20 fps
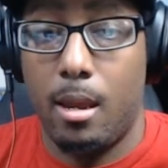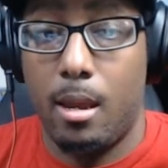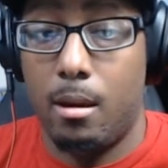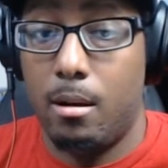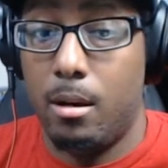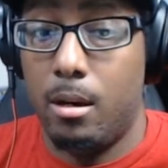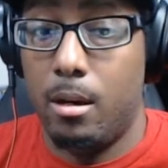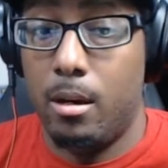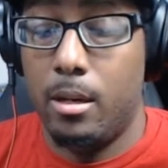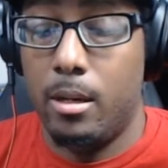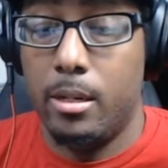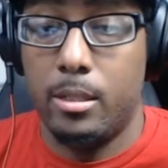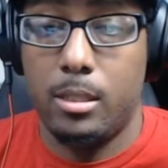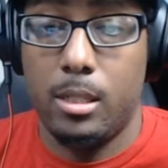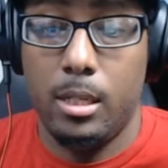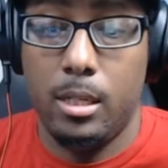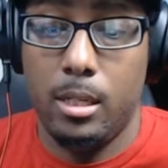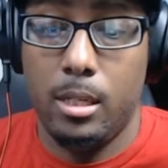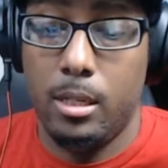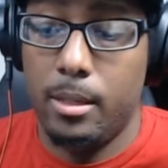
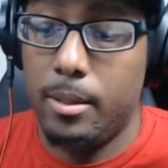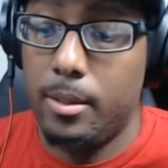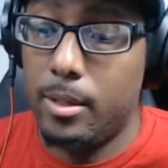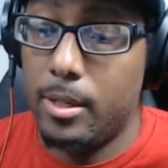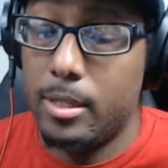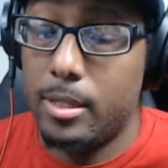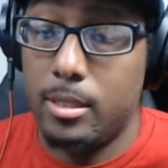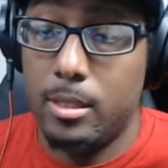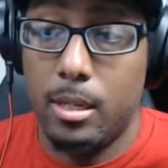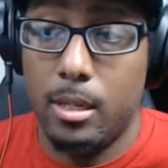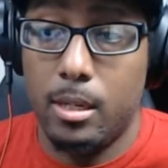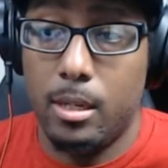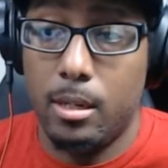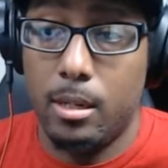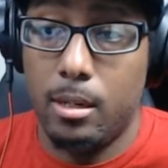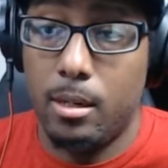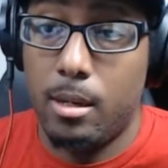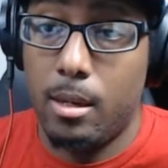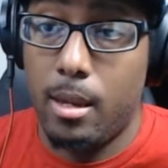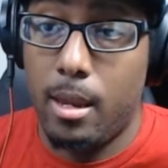honestly, it's
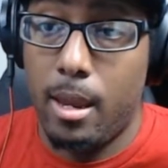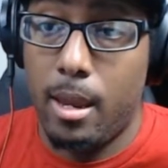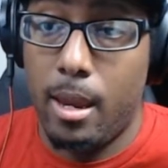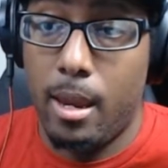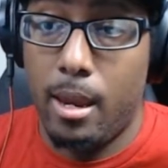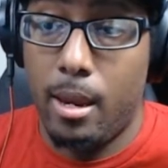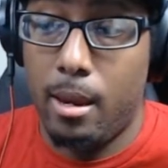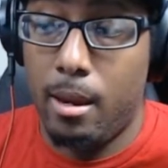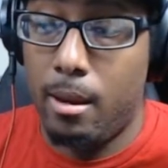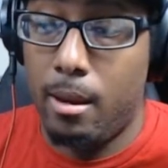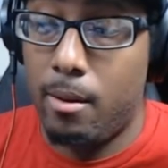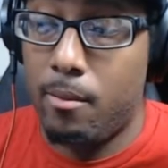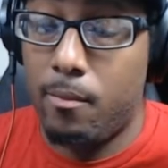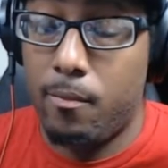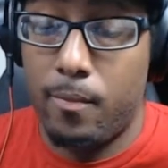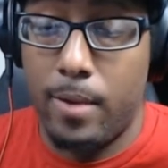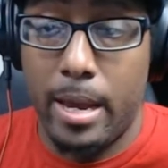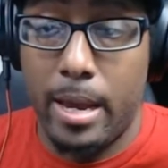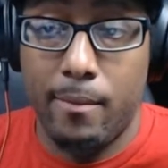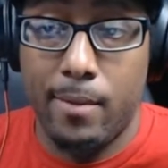getting a
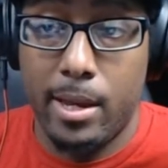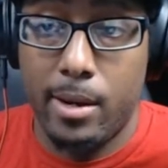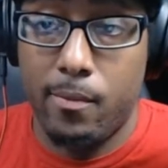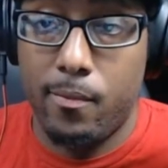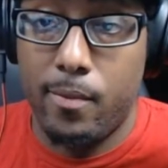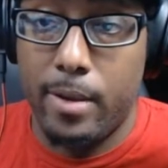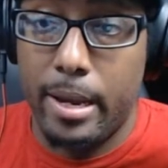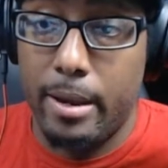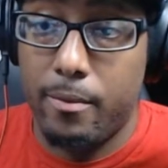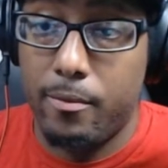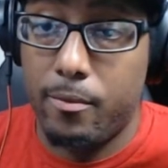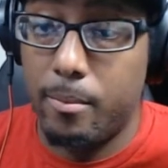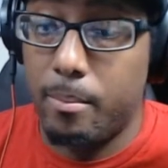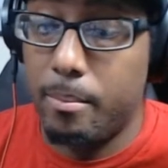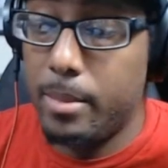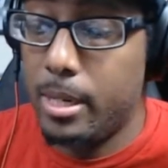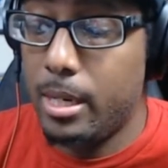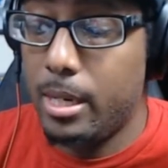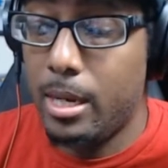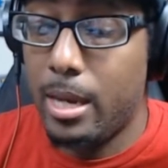5 out of 5 for
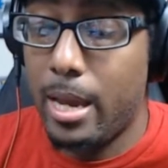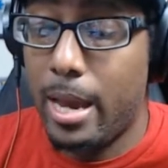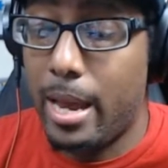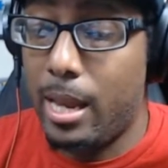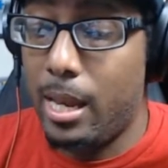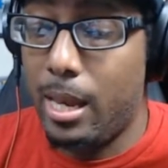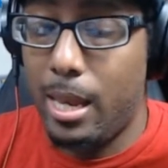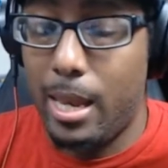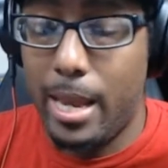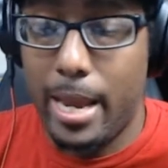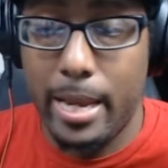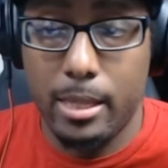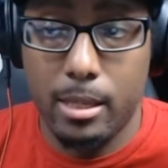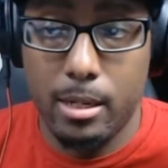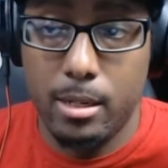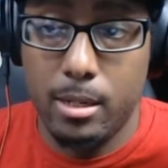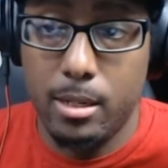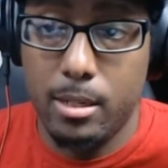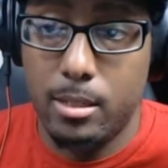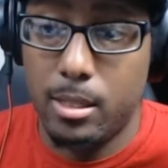me. I like the
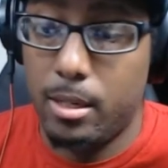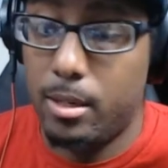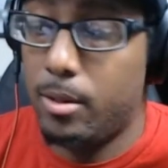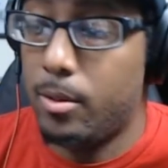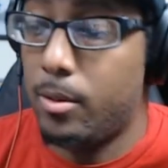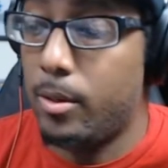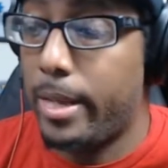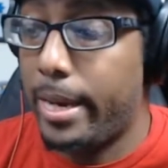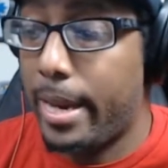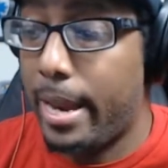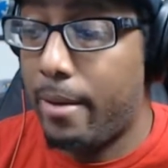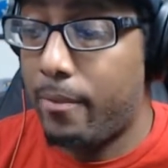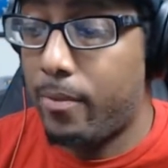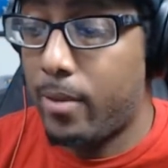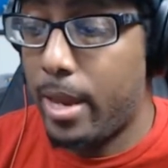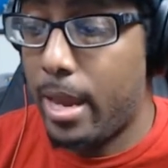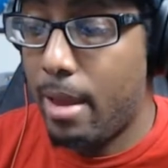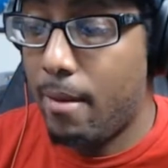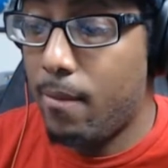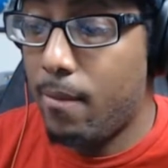detail. Like, after
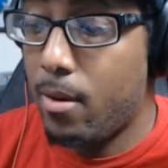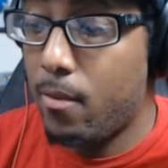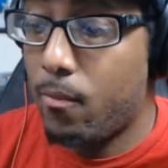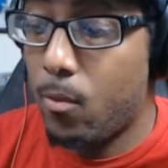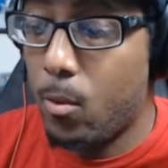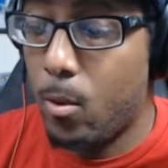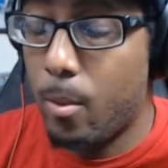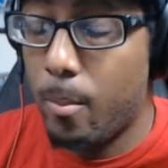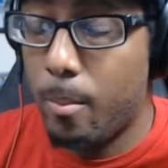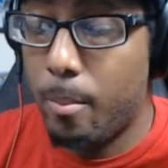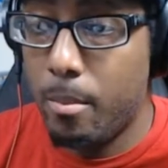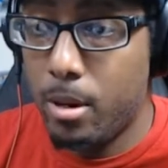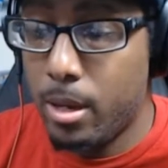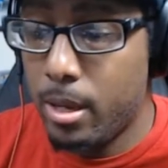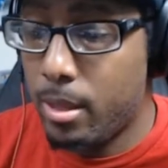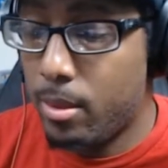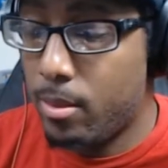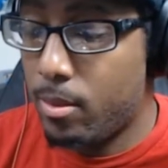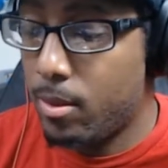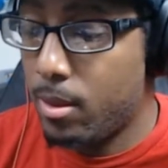having it for a
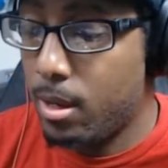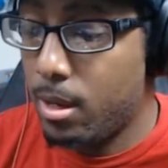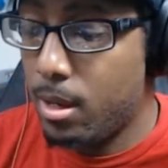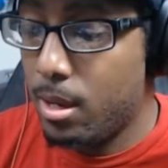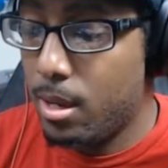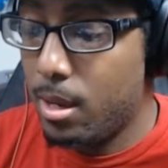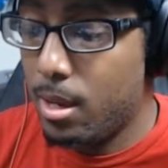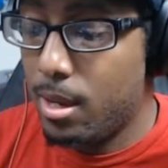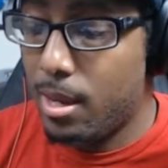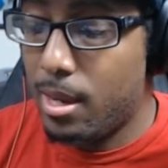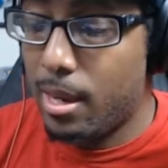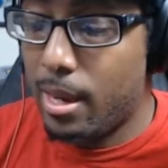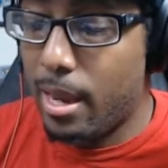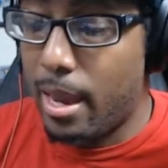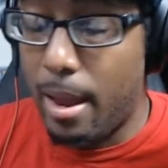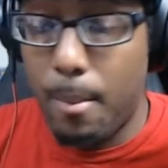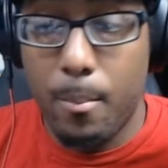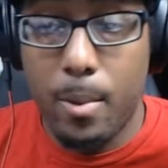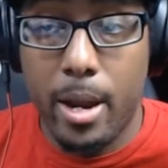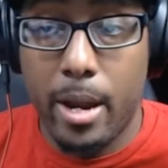month,
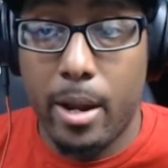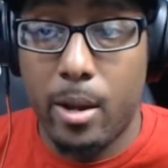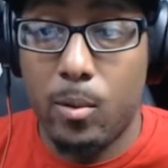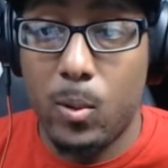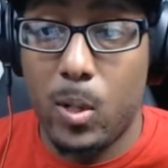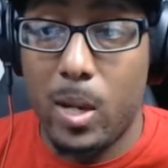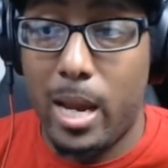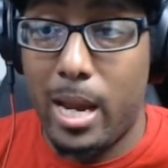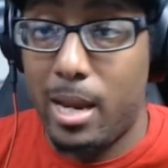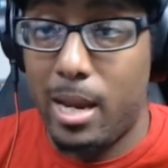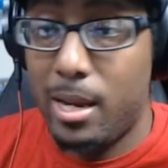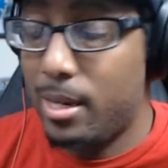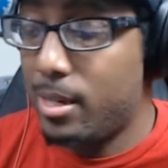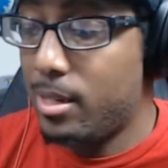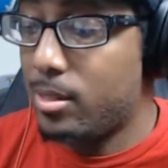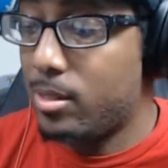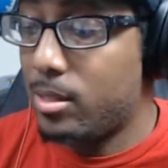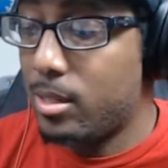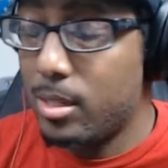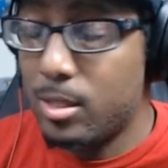I'm not gonna lie,
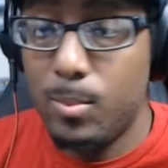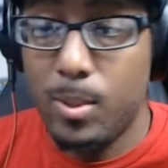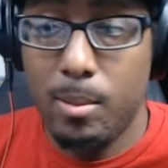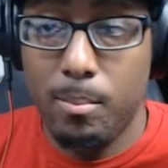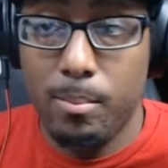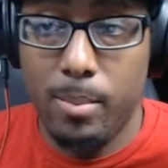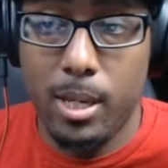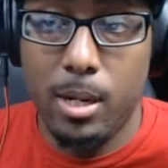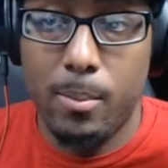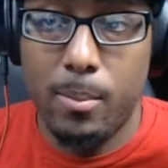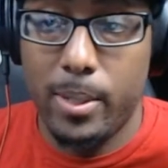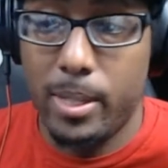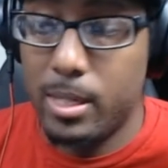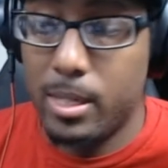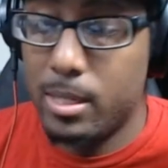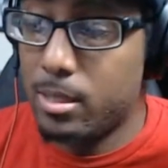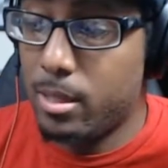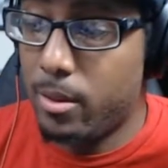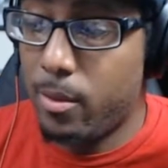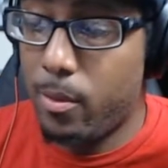it's been beat up
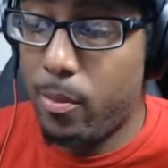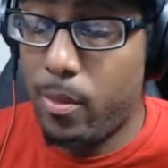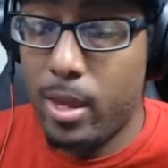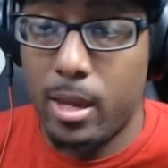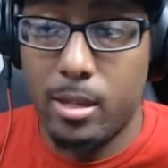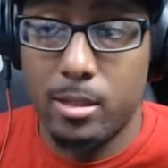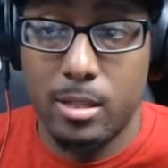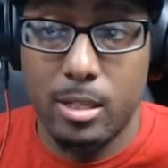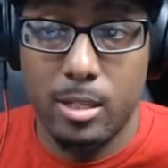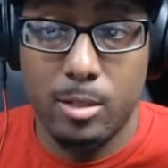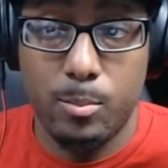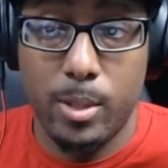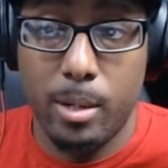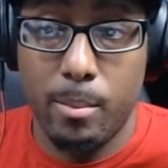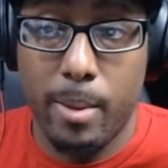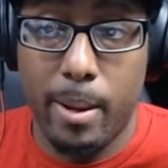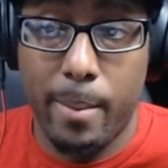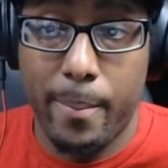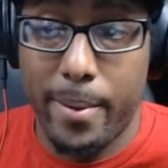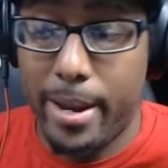against other things that's been in
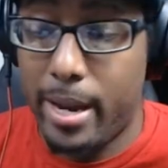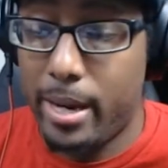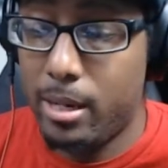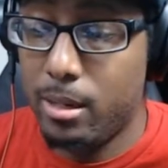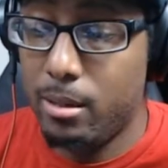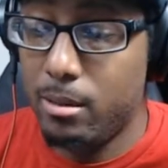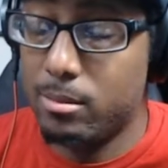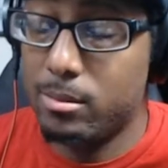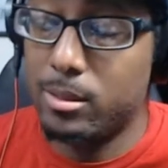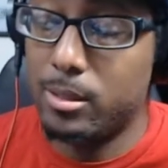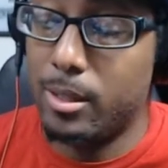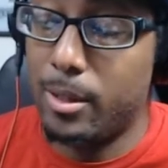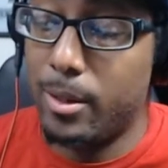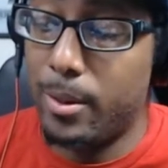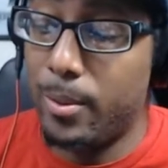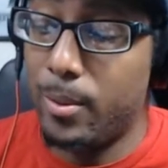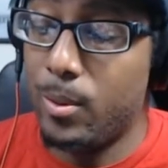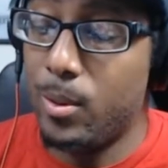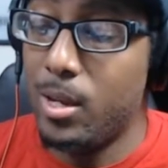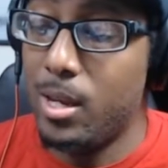my pocket,
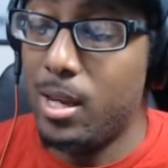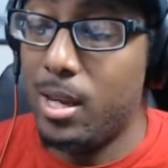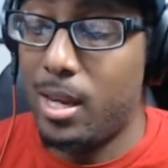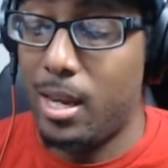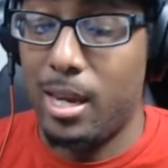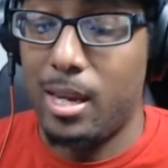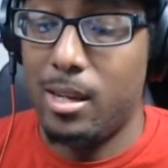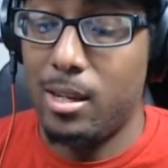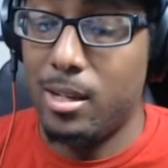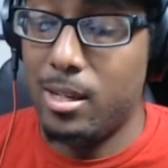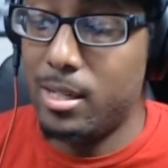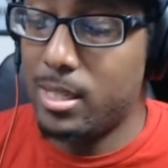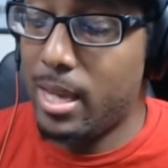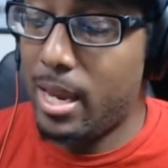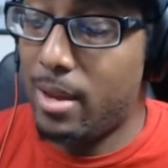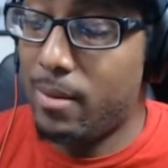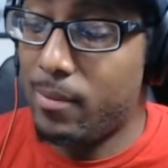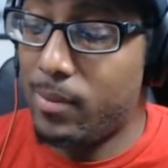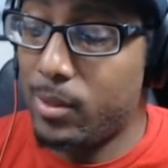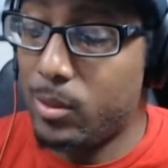so it does
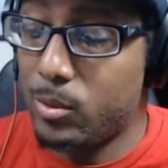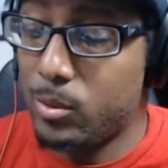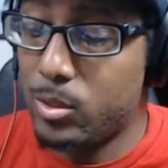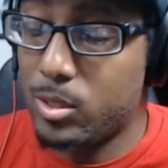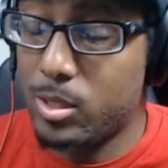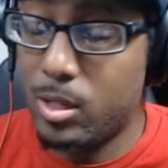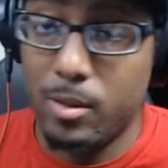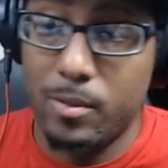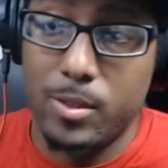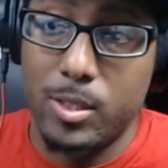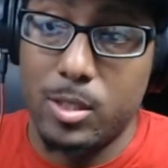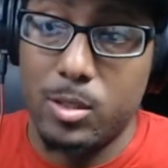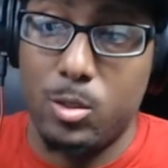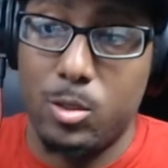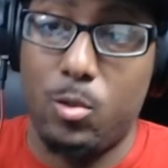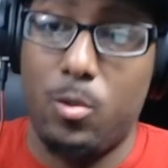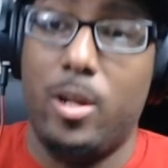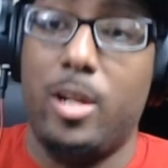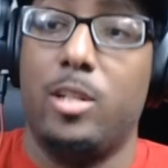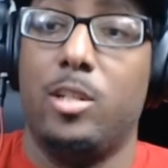have little scuffs and
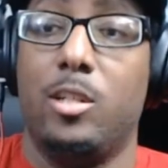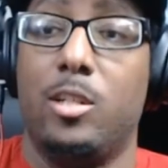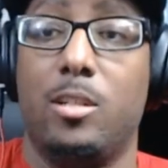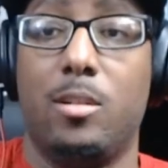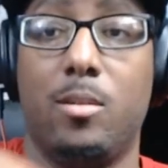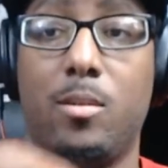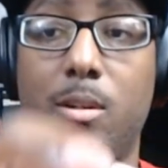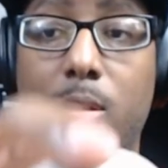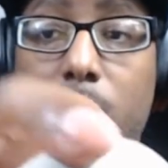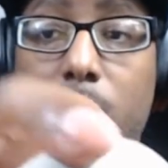scratches on it. You